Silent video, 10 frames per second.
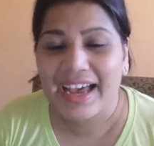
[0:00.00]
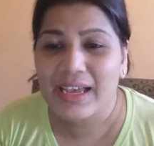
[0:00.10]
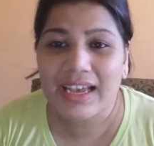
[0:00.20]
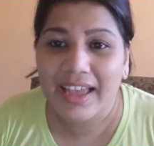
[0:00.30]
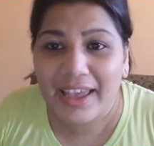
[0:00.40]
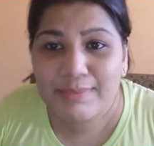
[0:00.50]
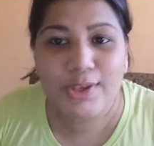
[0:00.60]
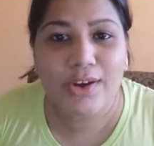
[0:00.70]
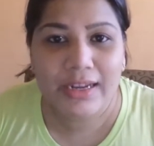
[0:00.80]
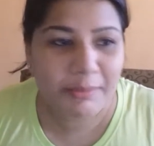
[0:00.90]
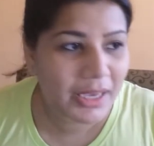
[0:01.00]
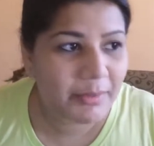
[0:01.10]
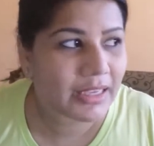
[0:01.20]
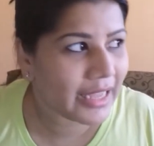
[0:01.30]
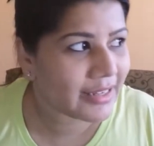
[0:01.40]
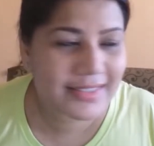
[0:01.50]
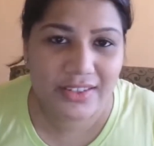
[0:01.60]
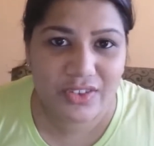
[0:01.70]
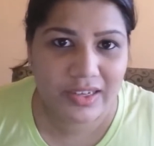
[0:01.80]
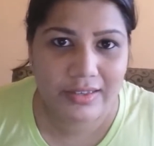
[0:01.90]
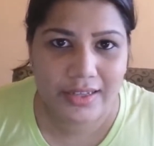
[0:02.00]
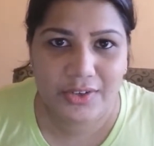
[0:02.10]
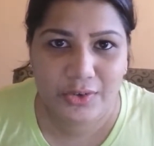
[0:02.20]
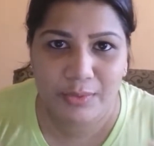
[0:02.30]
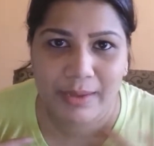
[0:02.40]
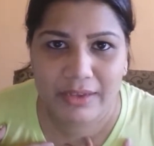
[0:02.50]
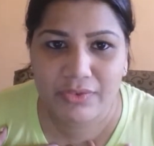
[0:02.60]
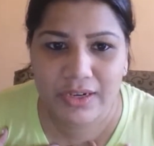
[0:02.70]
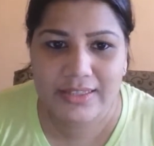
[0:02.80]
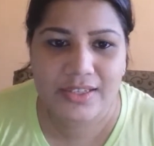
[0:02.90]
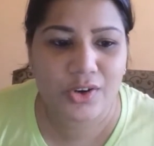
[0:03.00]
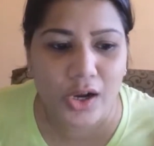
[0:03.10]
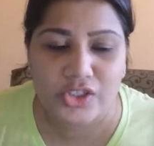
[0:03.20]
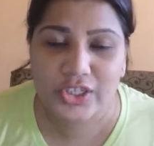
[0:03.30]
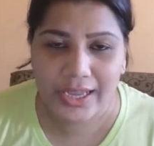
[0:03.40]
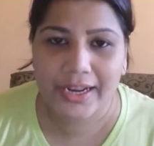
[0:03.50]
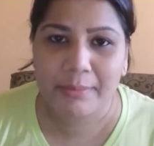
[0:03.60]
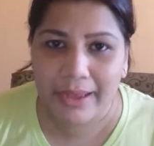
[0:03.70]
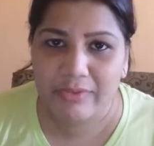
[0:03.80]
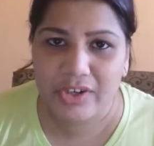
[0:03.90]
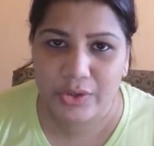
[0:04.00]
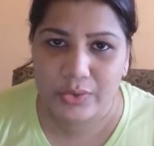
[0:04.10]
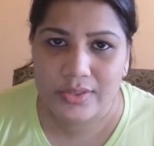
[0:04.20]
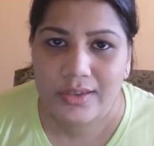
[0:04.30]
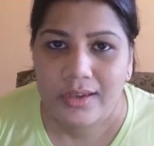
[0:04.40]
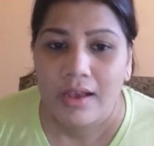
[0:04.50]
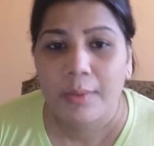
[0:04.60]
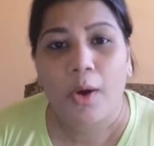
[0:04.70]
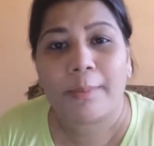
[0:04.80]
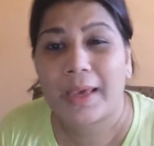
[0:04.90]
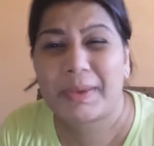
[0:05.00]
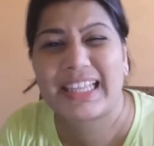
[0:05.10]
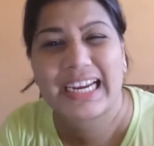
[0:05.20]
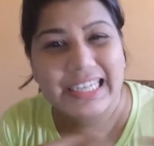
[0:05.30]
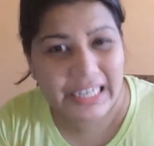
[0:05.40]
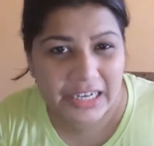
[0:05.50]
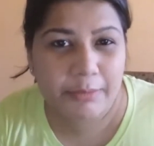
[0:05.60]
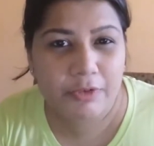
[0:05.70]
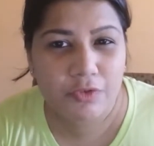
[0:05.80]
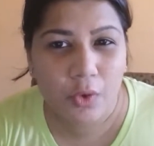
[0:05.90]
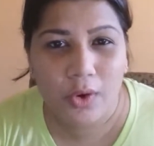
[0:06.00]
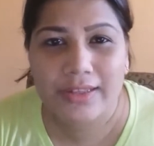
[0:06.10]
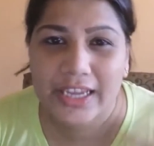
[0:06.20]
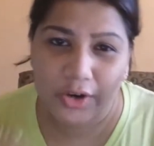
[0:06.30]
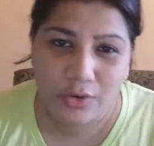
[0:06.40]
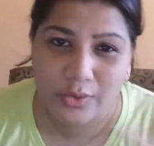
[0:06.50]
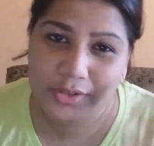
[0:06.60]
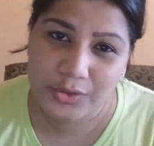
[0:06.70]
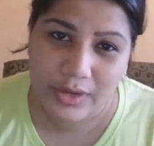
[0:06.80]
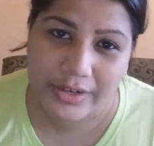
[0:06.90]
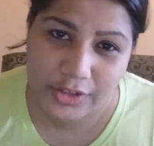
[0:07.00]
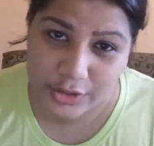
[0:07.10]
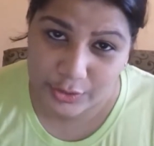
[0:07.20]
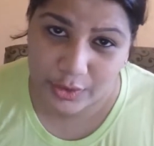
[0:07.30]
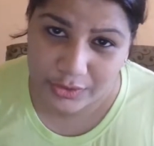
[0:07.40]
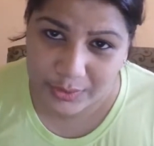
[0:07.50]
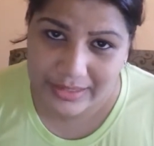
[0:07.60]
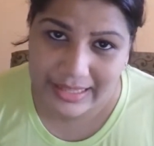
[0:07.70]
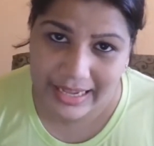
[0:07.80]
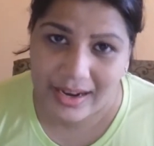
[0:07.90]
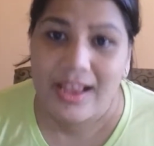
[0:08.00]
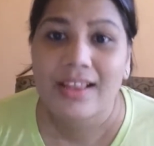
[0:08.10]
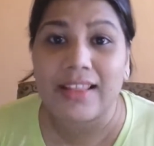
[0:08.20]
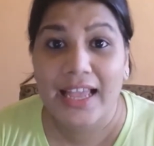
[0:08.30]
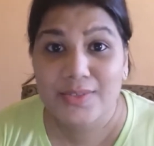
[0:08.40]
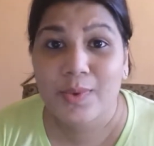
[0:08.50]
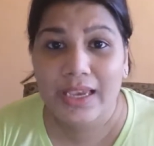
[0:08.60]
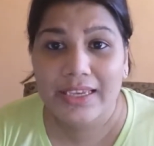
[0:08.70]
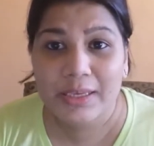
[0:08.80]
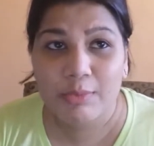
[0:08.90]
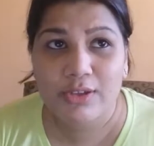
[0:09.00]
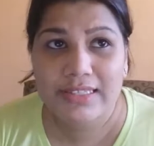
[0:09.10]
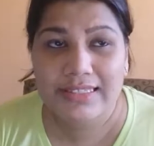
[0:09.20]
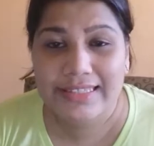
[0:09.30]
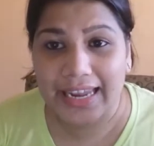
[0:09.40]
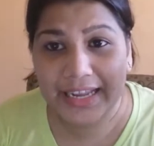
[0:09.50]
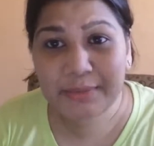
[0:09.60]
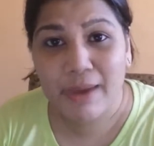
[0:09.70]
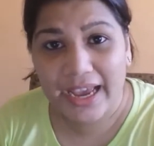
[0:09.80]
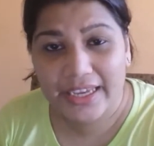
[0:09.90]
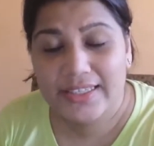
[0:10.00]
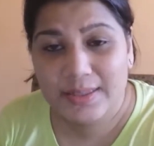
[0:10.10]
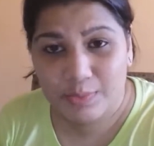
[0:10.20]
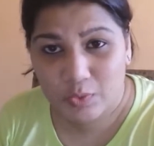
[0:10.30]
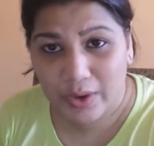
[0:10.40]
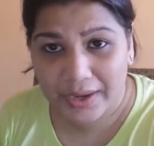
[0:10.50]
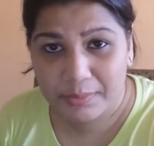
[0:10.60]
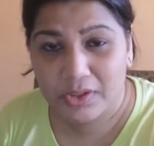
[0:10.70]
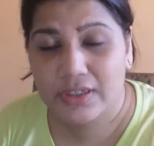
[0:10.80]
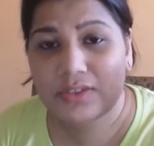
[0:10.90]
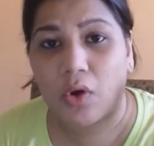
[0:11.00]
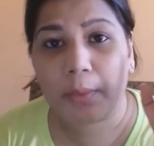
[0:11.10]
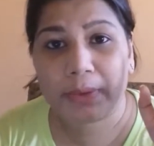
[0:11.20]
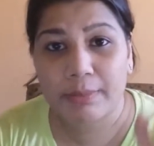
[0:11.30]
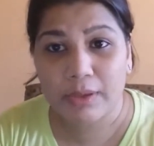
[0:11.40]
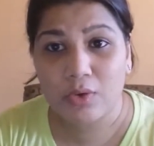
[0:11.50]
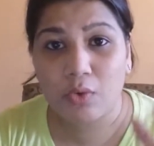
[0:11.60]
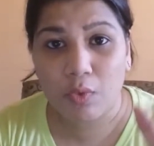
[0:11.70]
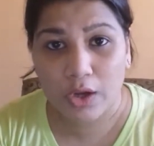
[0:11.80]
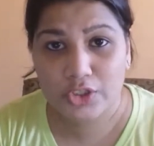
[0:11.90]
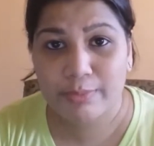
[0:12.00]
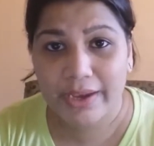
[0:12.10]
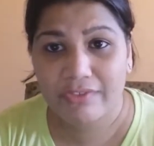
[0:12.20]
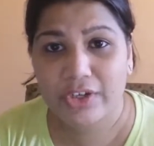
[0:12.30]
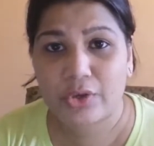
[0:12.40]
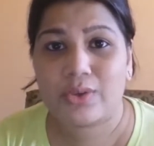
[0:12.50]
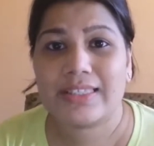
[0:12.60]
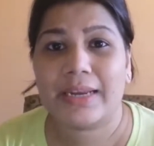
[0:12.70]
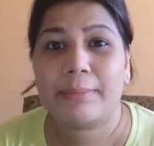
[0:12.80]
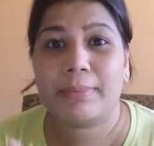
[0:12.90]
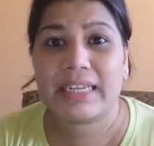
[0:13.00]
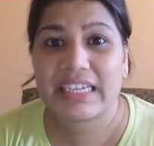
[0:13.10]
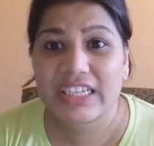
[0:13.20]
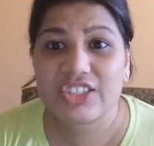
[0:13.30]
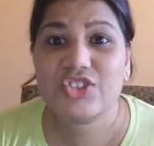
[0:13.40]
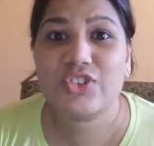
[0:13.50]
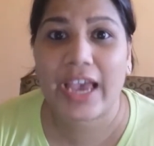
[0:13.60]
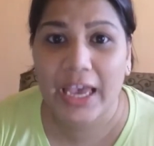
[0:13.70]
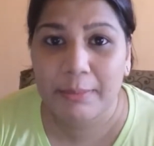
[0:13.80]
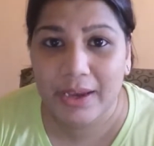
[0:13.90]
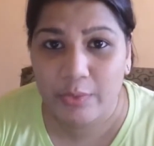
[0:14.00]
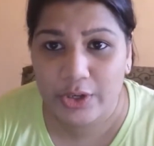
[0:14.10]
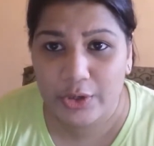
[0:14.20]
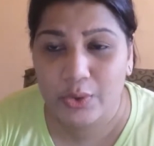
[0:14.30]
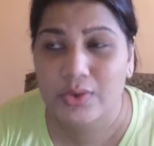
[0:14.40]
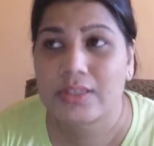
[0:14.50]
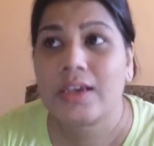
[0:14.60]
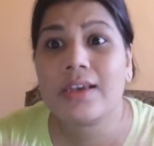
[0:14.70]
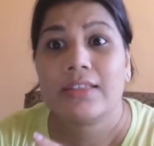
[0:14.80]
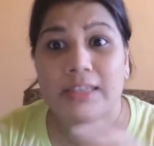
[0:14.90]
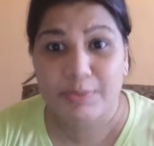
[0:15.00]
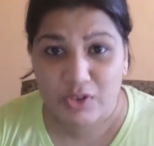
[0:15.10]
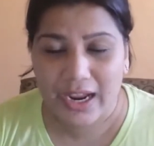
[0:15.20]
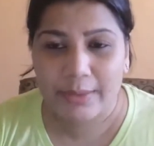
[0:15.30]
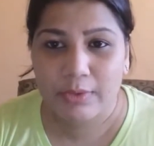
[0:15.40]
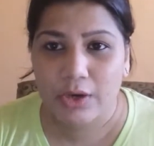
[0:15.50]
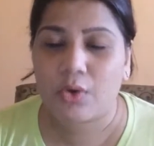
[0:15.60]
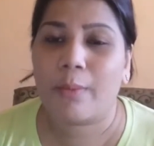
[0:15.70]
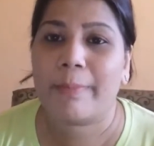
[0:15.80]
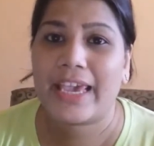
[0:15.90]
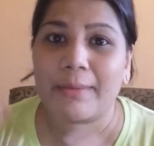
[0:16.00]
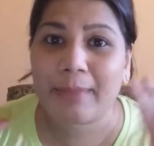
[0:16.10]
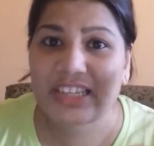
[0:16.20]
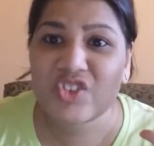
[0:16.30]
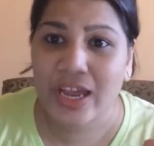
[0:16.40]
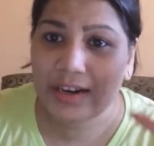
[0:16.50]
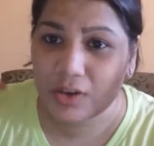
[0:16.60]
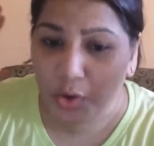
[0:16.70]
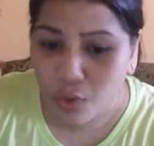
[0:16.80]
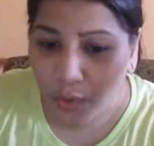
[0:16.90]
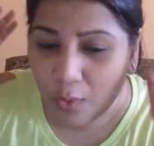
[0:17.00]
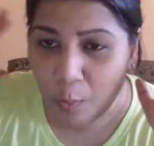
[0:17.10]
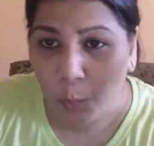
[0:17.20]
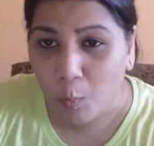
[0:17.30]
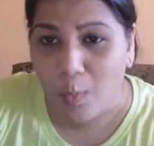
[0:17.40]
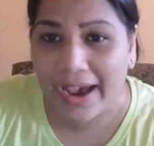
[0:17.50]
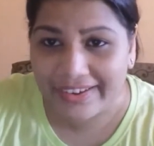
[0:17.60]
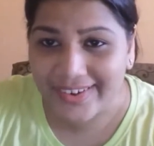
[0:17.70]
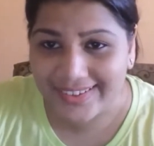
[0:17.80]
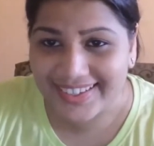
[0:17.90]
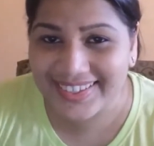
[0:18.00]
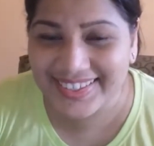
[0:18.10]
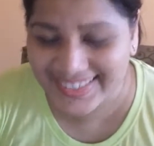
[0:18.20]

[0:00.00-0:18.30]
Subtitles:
I'm sorry, maybe that is the thing that, you know, my friends are not sharing my videos. Or maybe they did it before, they are not going to continue on doing that. That's why I keep on telling my subscribers or people who watch my videos that please share my videos, subscribe karo, make my channel go viral.